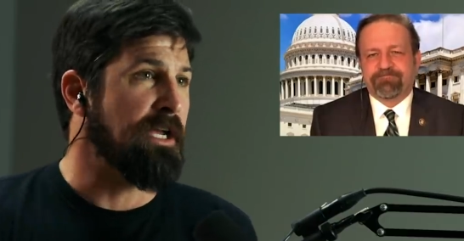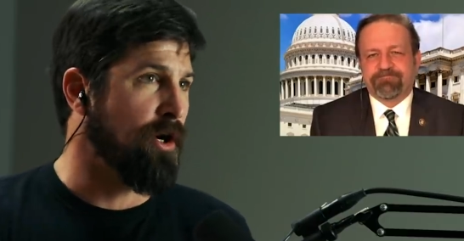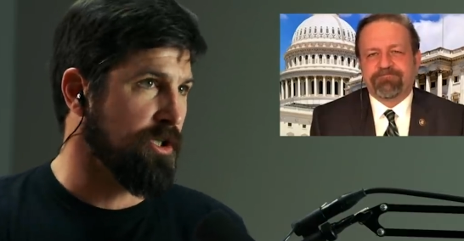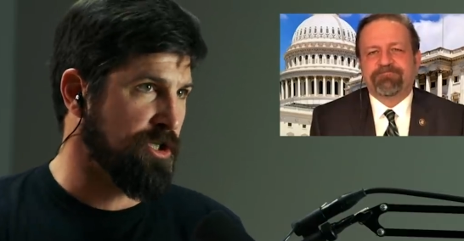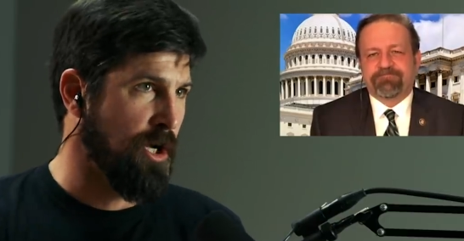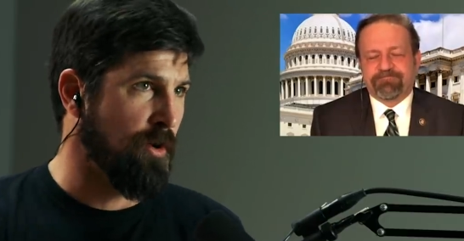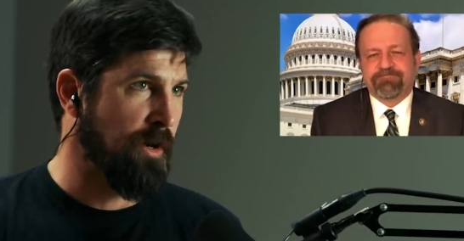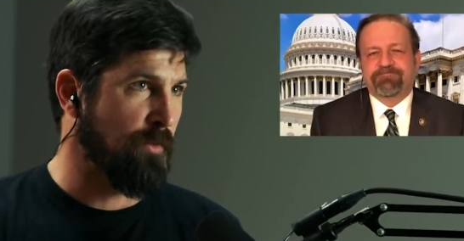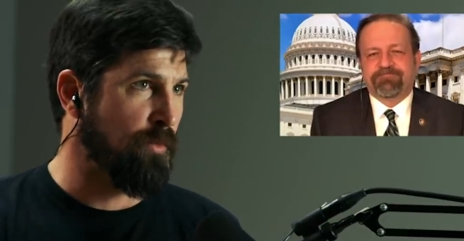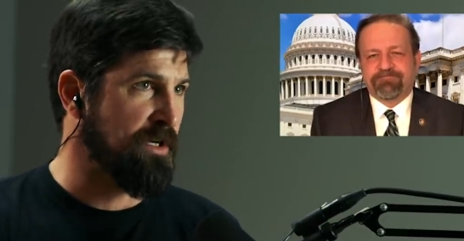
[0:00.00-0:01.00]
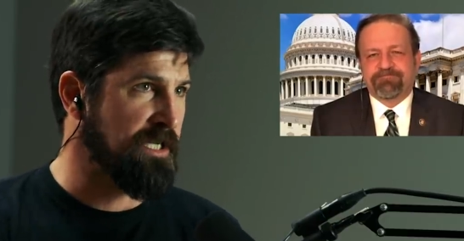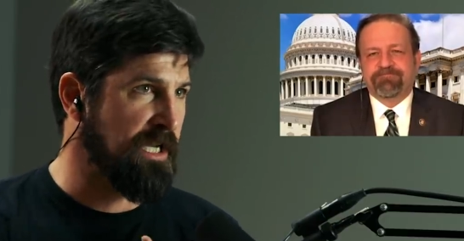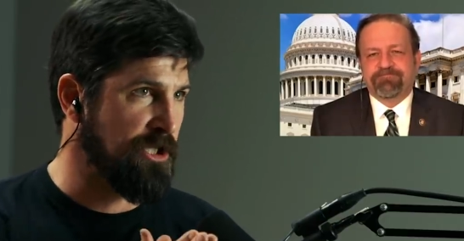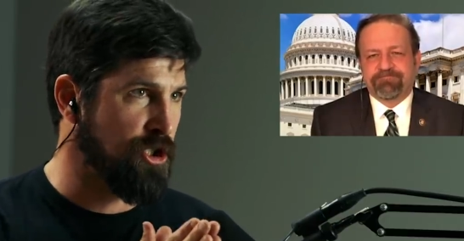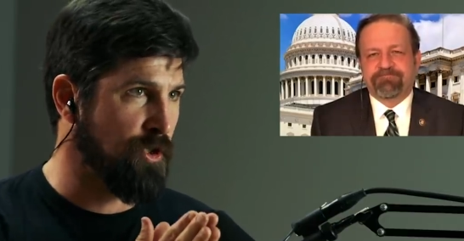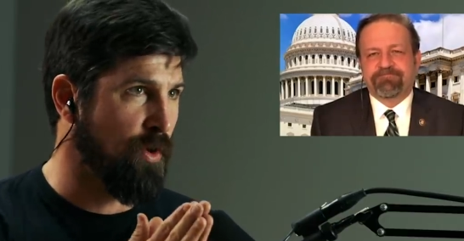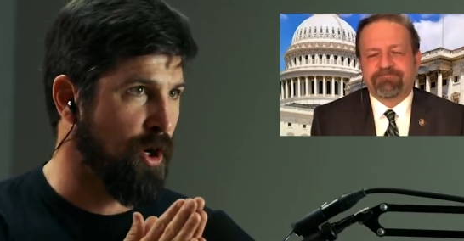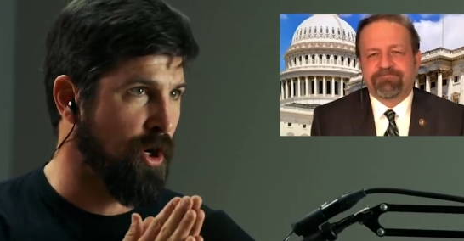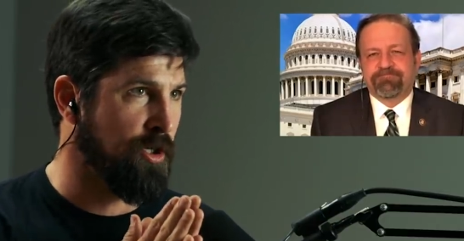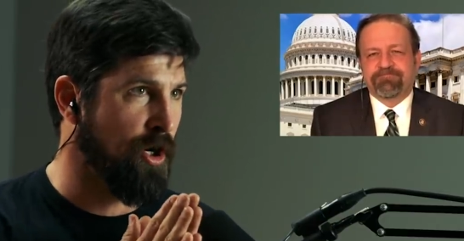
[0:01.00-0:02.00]
Speaker 1: And also, we want to get
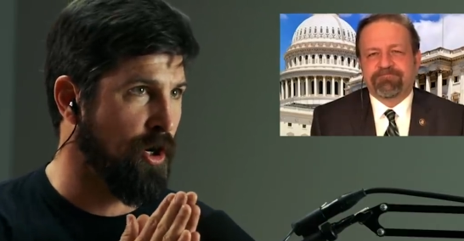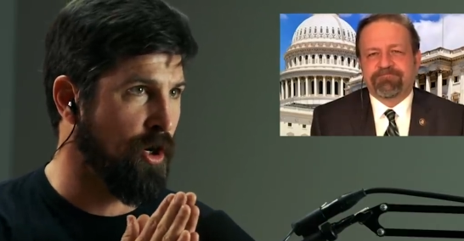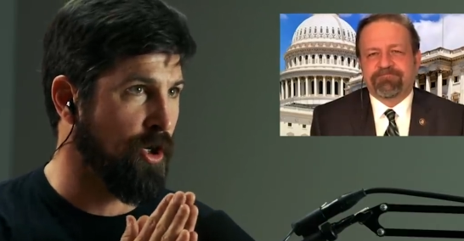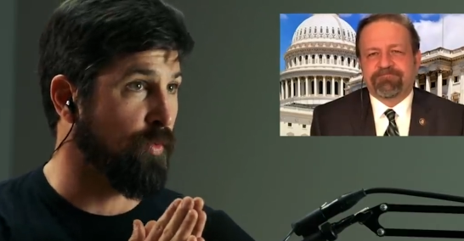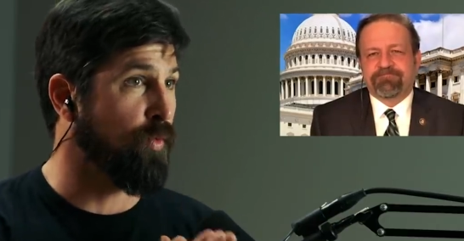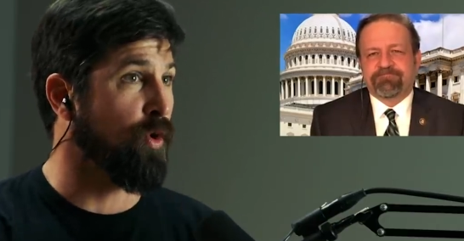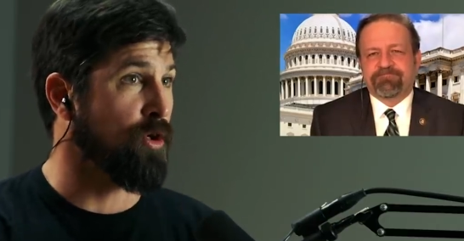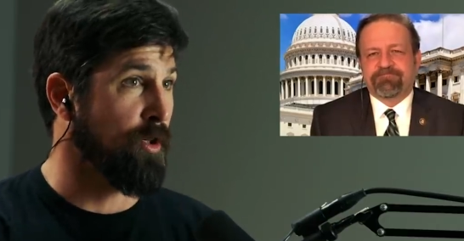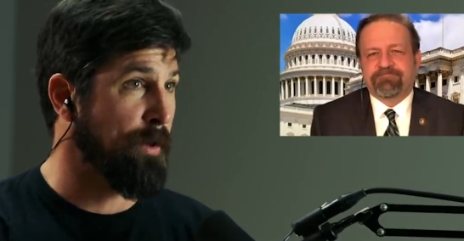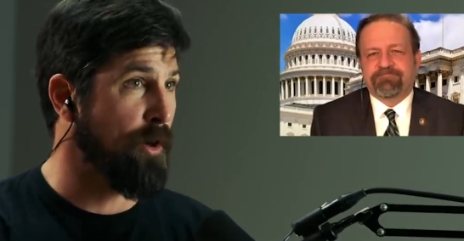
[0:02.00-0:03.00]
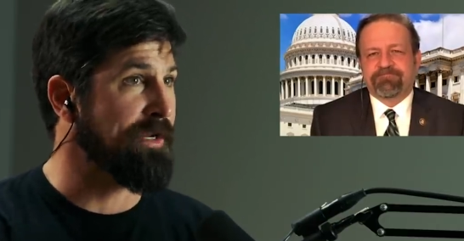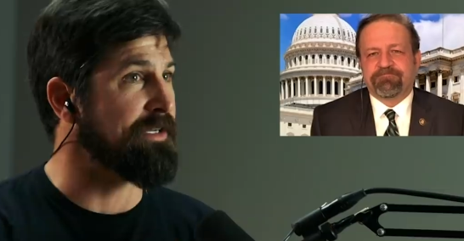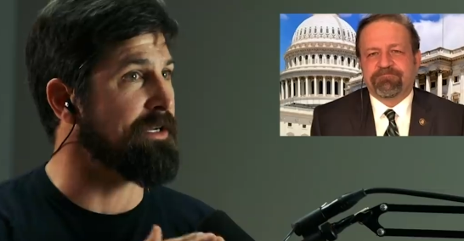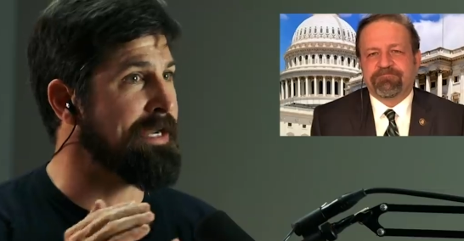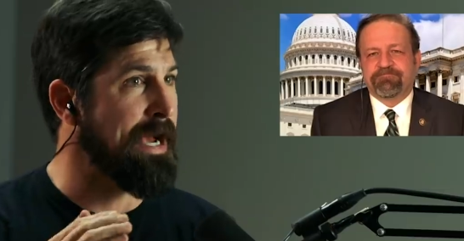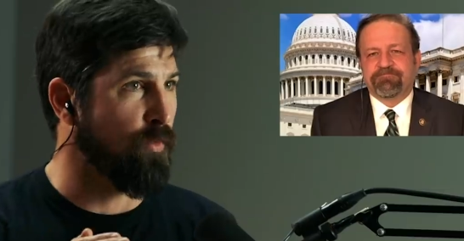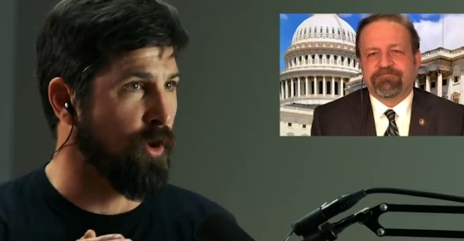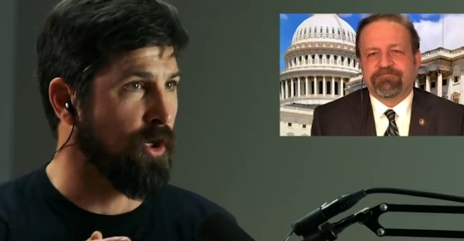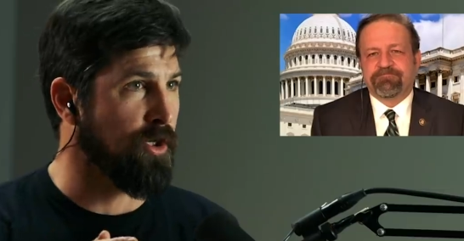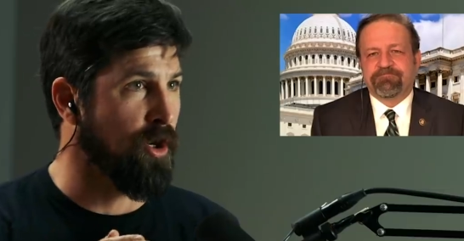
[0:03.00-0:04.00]
you on our Warrior Poet
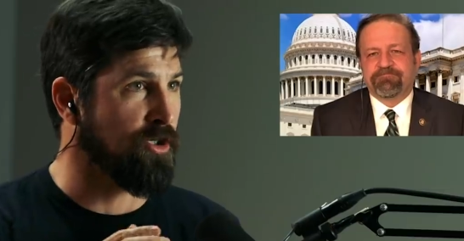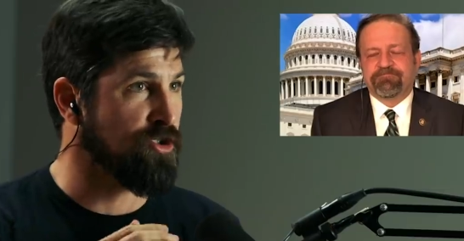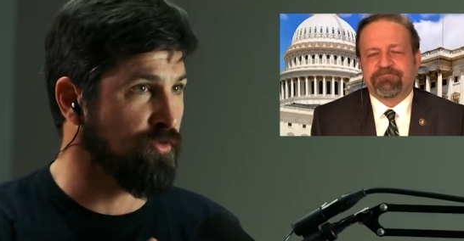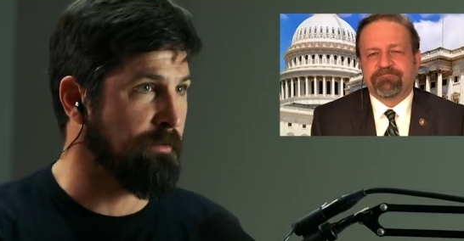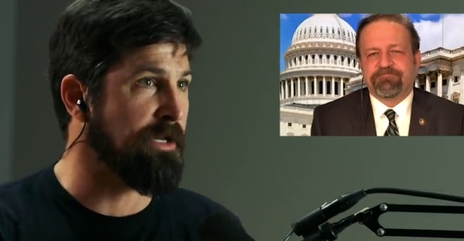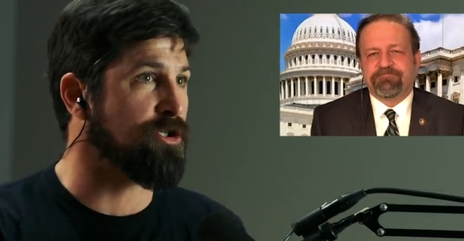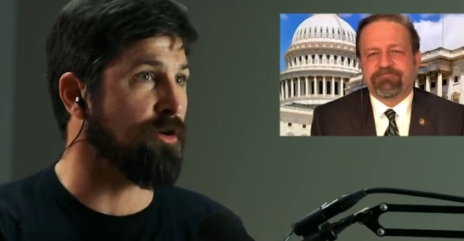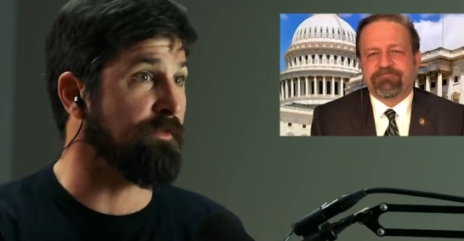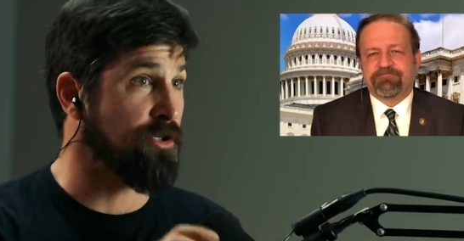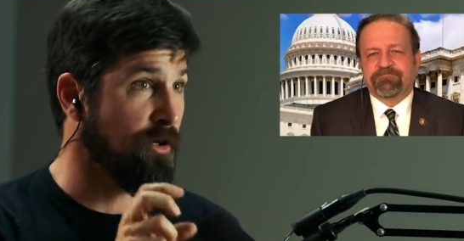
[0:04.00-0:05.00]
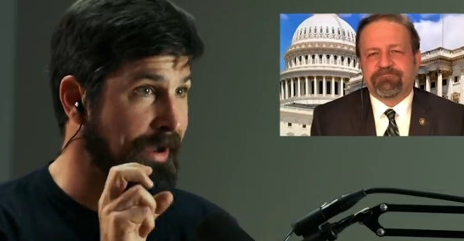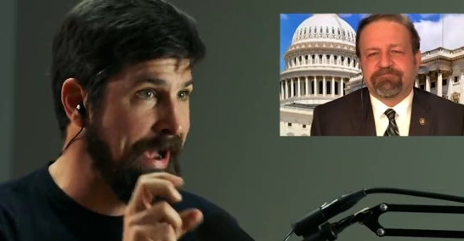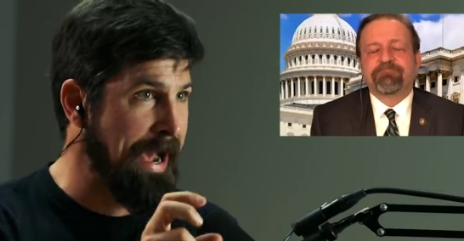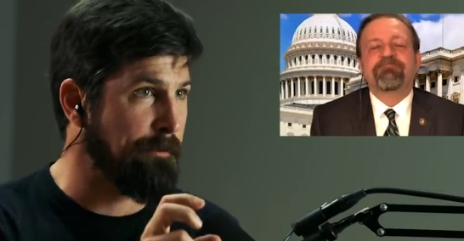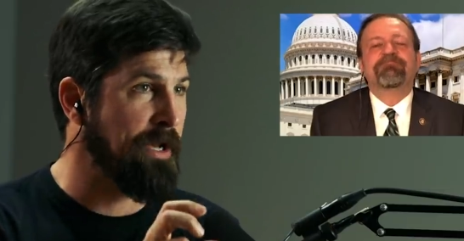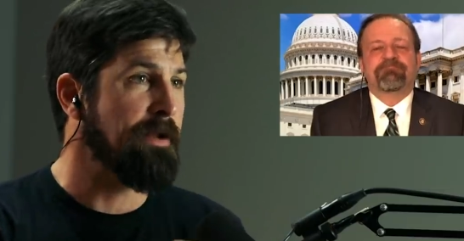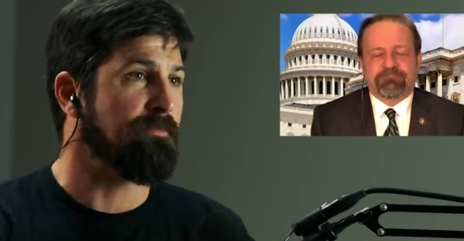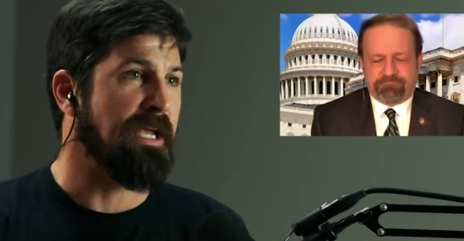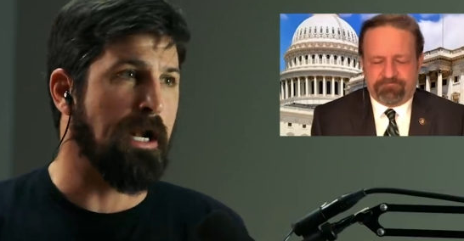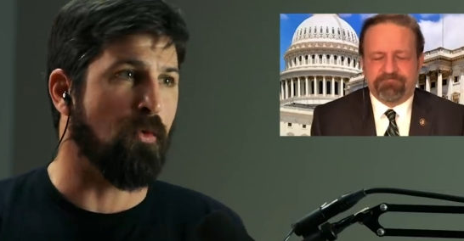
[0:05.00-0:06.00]
Network, our streaming service, our app.
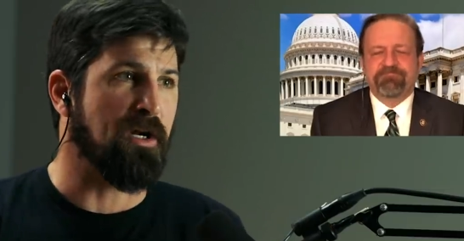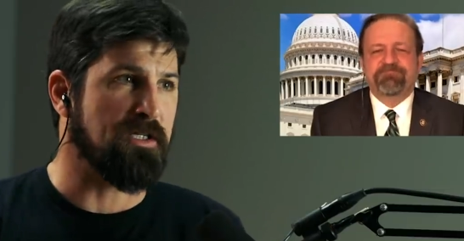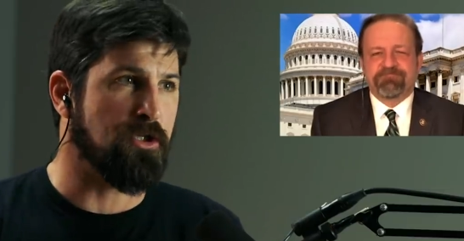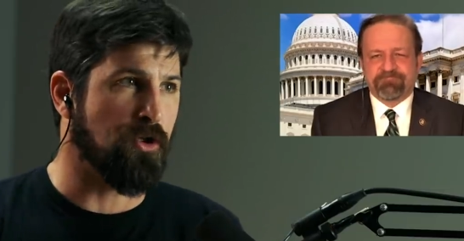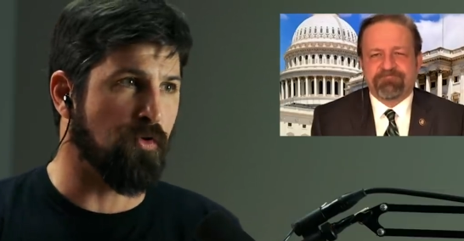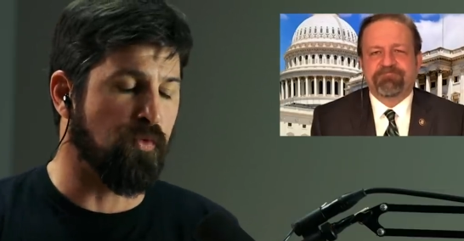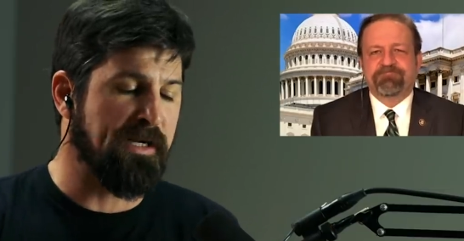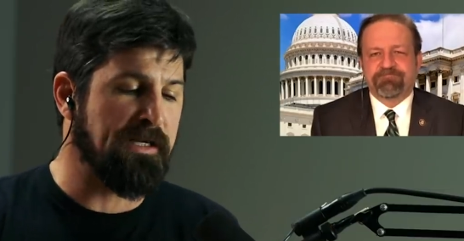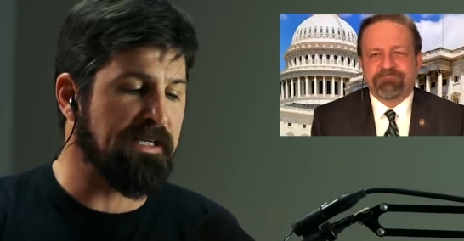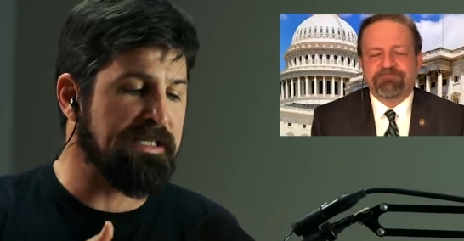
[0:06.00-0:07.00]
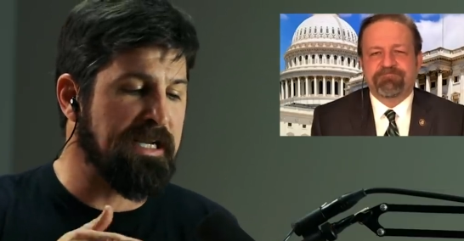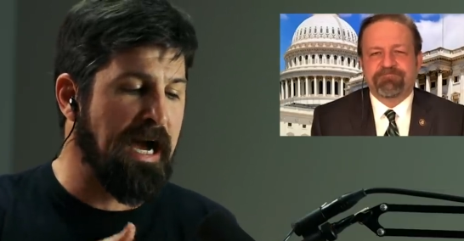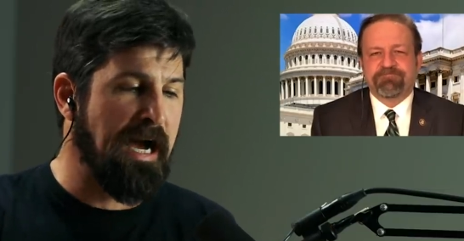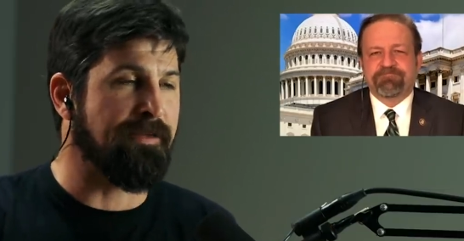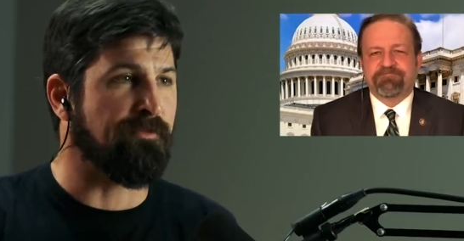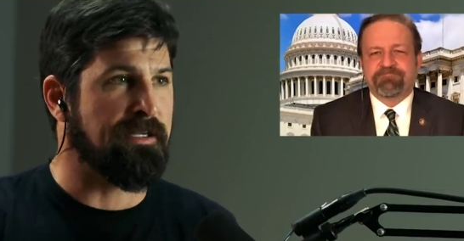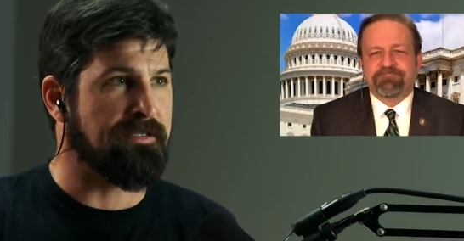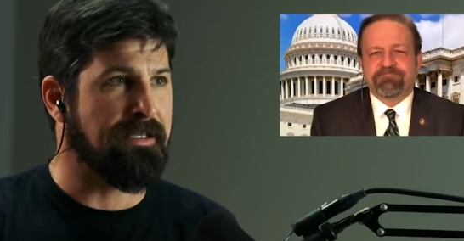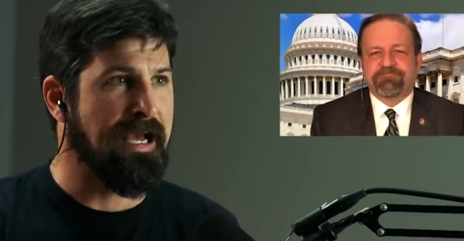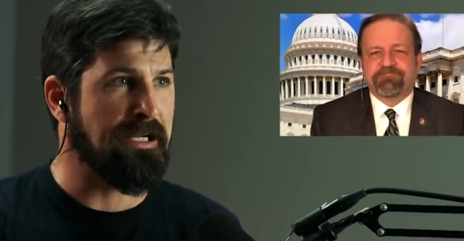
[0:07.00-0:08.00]
And I want to really dive into